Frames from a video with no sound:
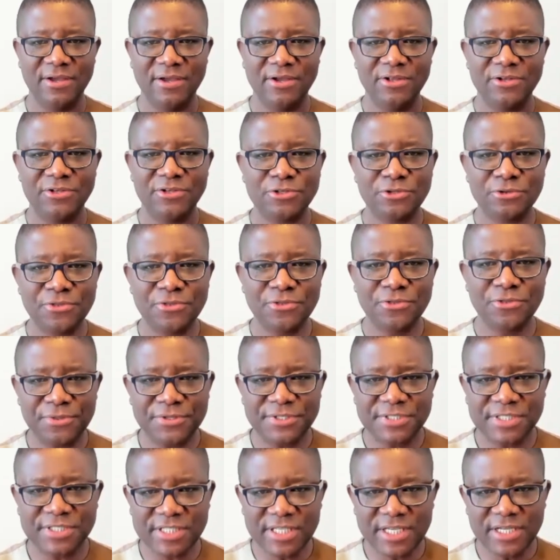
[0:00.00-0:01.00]
to
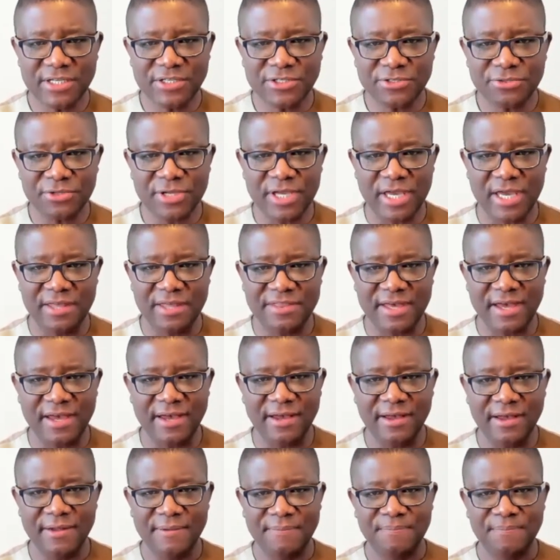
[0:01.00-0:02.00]
see together
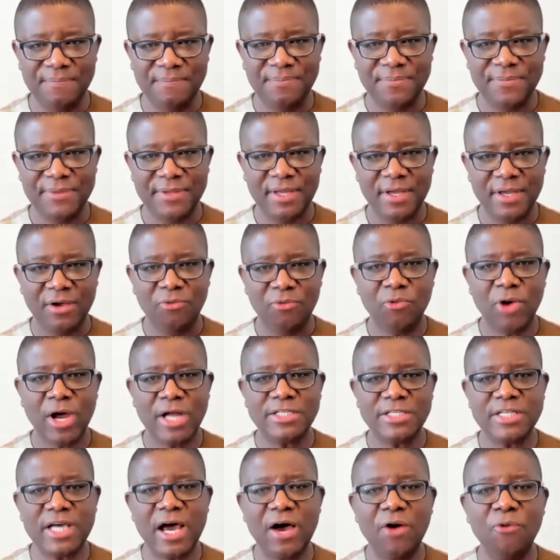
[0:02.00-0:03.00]
what
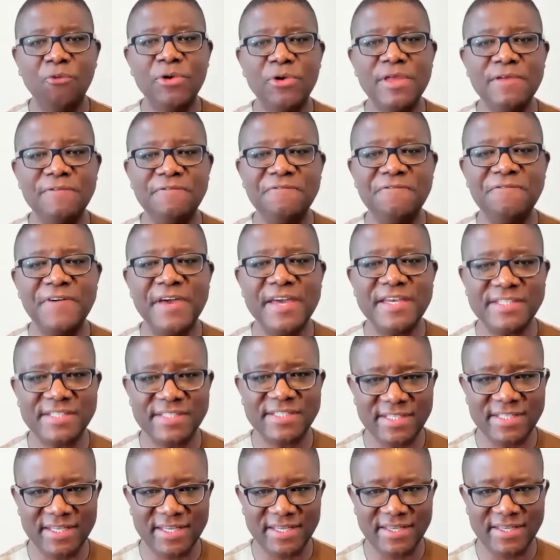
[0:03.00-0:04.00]
are we
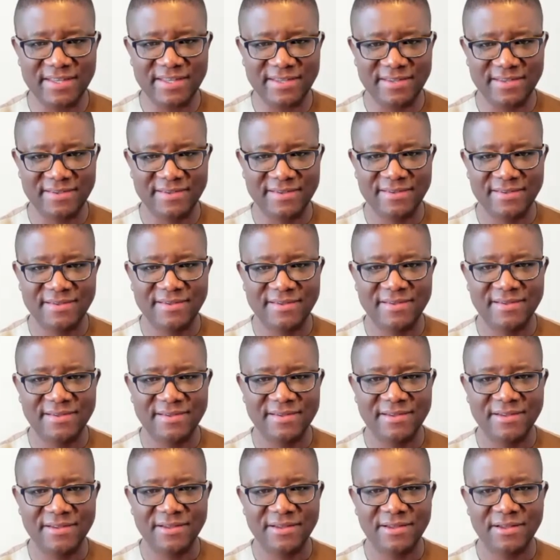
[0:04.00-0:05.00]
facing
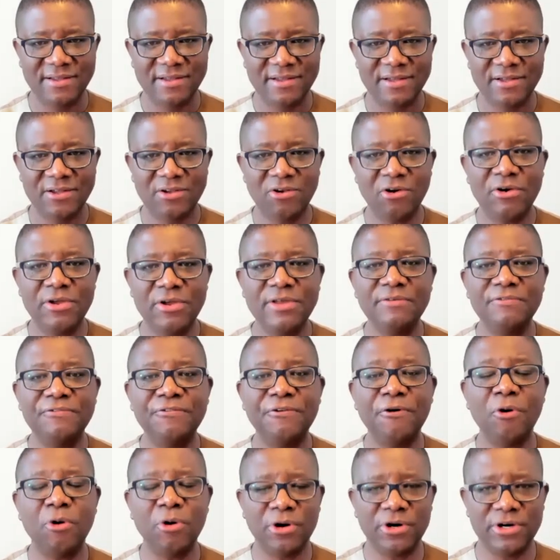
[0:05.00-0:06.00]
going
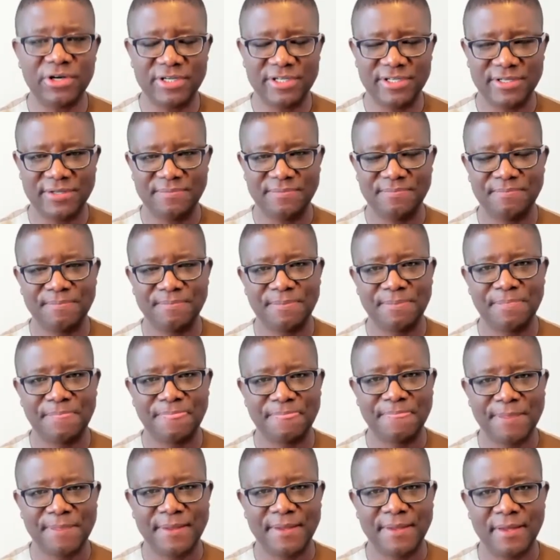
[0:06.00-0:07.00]
forward.
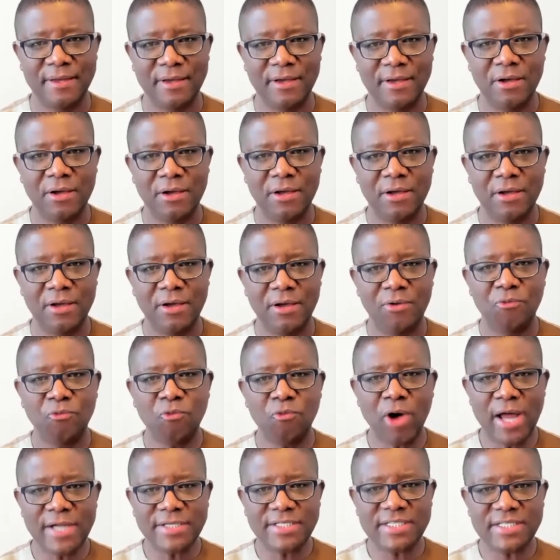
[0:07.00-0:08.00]

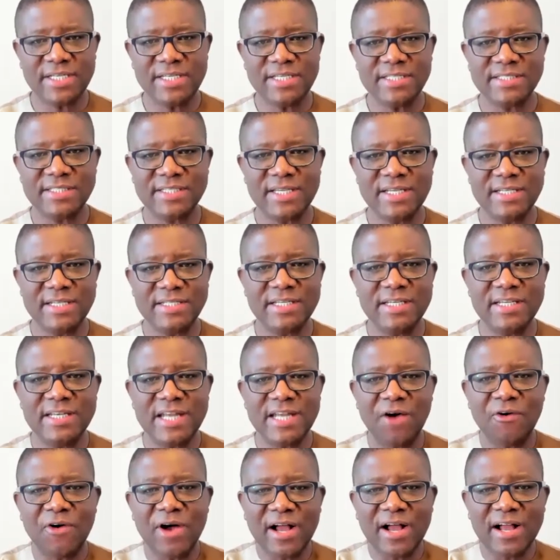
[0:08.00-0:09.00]
What is it in
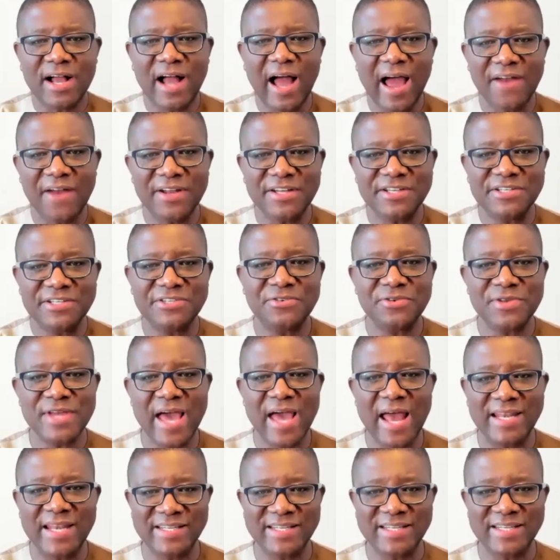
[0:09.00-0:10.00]
our current
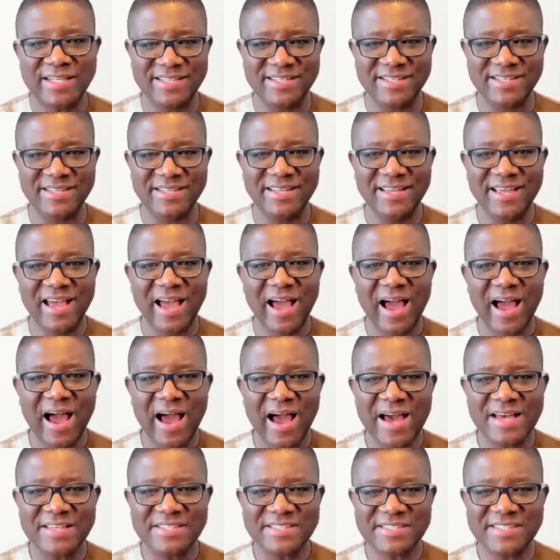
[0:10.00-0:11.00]
reality
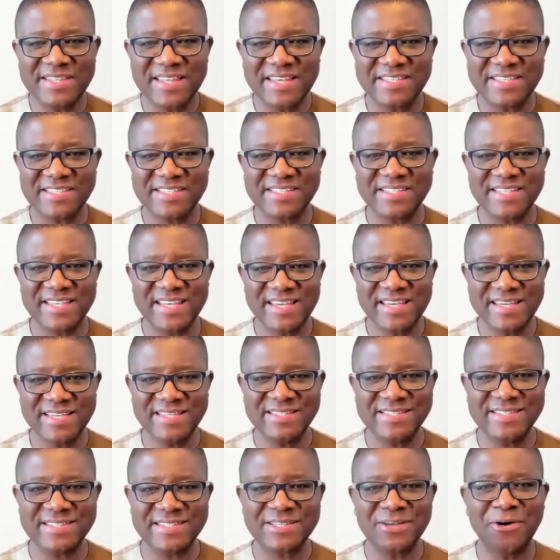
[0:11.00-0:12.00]
has the
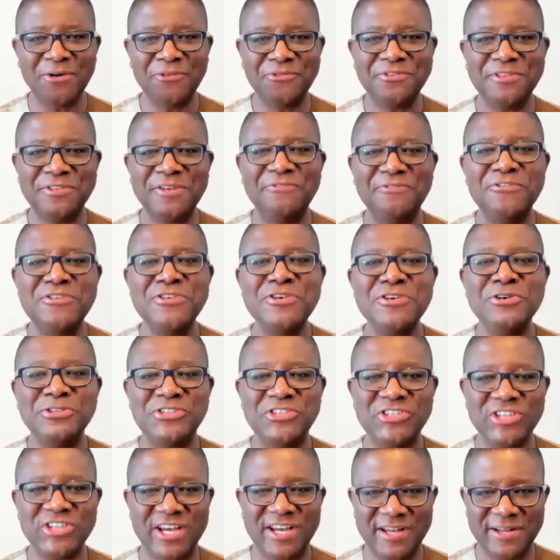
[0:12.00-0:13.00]
seeds of the
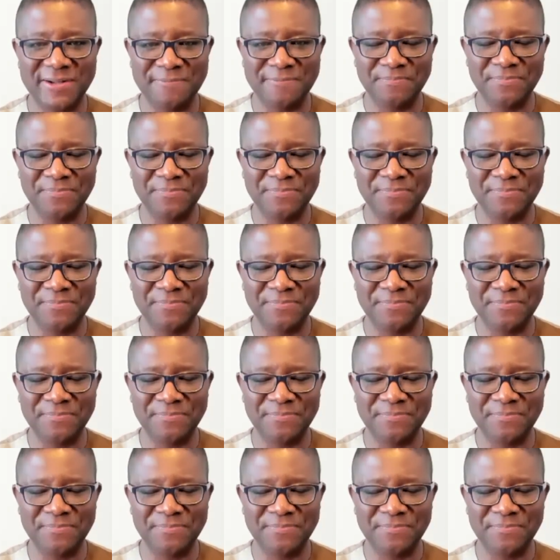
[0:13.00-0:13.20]
future,